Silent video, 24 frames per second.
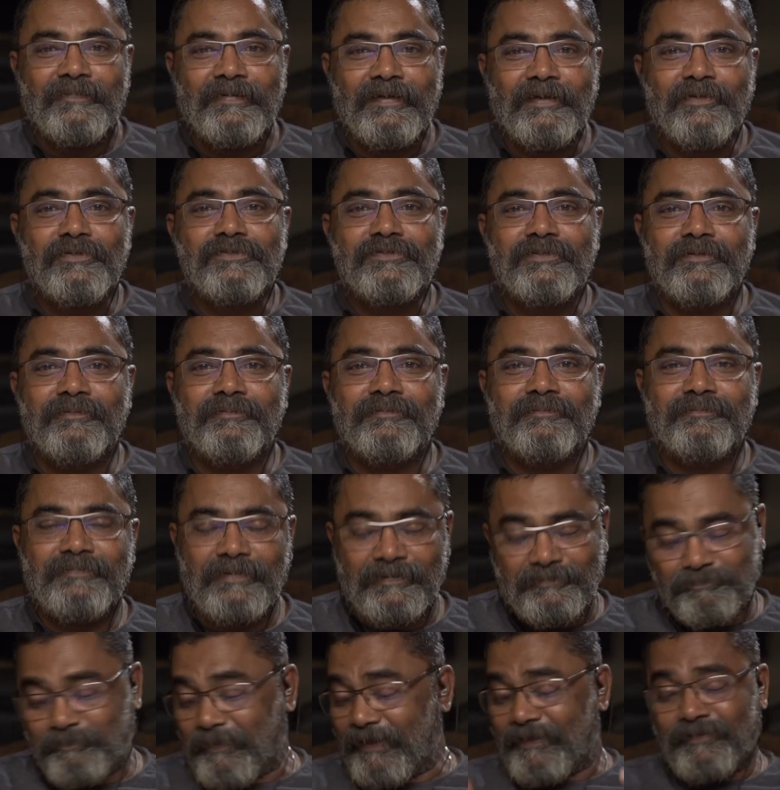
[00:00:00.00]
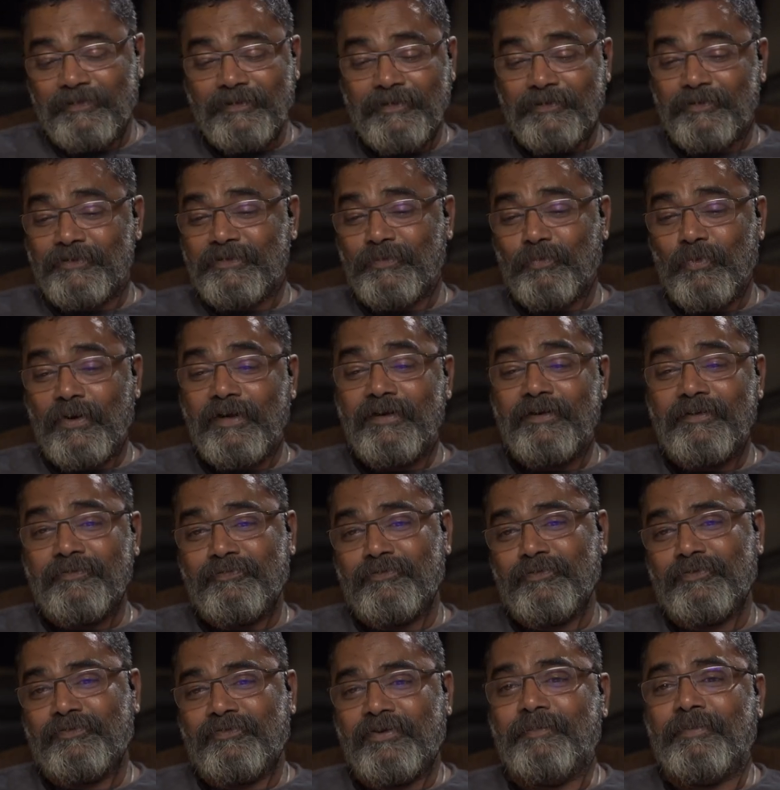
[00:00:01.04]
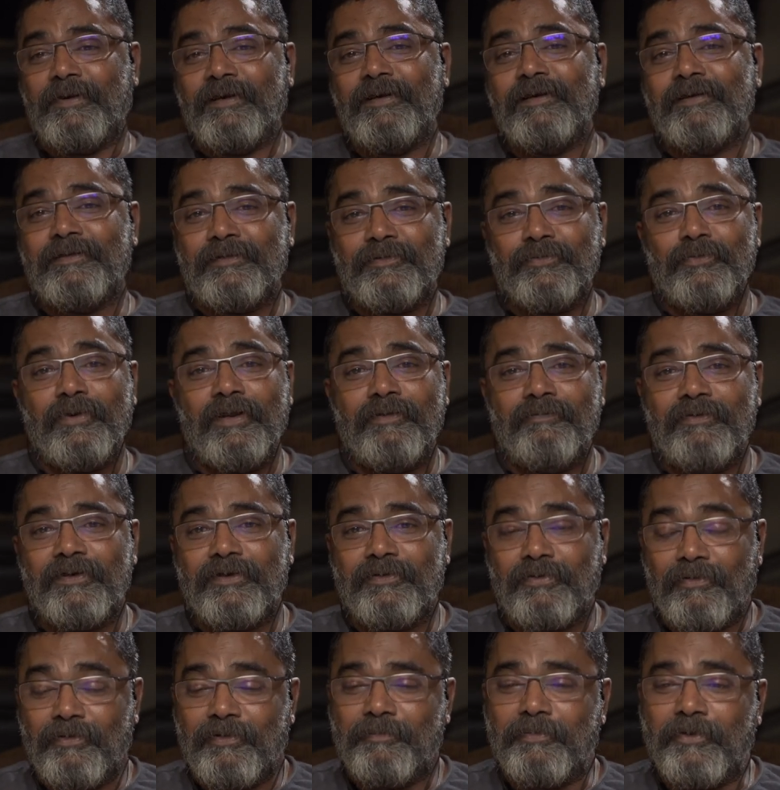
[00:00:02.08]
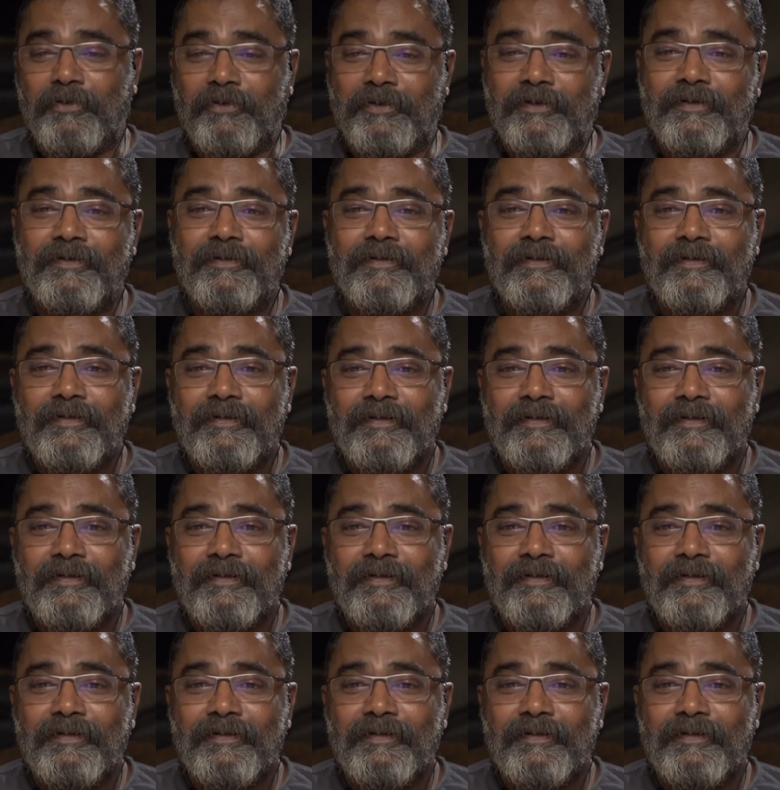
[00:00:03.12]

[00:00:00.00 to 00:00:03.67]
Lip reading: But it was a wonderful trip. Until today we talk about it.